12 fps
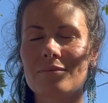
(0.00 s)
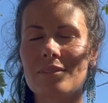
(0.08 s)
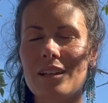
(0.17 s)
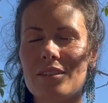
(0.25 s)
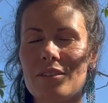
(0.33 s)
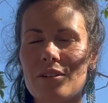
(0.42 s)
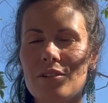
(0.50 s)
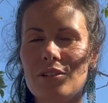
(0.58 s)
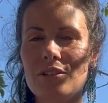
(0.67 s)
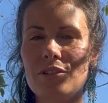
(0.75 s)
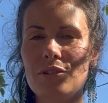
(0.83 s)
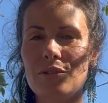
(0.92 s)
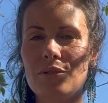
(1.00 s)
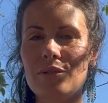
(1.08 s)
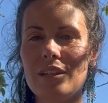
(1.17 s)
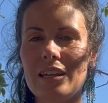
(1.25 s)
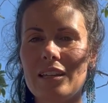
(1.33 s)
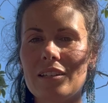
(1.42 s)
And start to tune
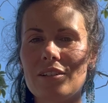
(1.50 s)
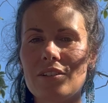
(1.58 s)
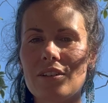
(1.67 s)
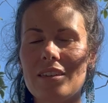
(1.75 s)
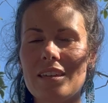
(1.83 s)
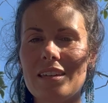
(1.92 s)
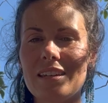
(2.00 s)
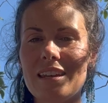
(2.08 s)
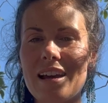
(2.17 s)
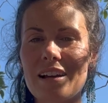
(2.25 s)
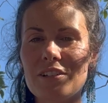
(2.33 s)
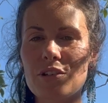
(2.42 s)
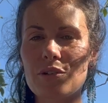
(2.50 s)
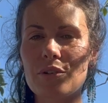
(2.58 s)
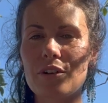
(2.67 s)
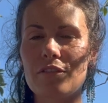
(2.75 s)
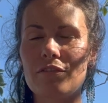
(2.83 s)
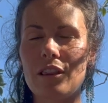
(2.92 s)
into the
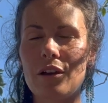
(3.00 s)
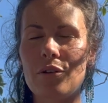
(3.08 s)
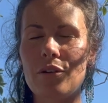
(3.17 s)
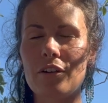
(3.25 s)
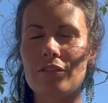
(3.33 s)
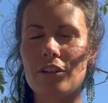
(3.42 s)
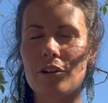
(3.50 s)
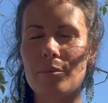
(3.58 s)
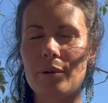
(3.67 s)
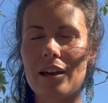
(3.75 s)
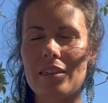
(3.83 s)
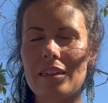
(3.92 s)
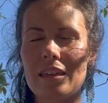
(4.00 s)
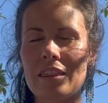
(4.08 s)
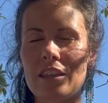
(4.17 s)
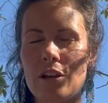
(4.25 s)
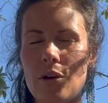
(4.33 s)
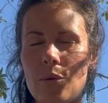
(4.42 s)
natural flow of your breath in
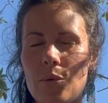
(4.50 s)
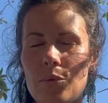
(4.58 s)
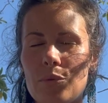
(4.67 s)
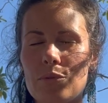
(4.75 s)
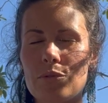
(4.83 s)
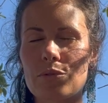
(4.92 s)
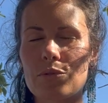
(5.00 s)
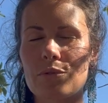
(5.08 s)
the nose.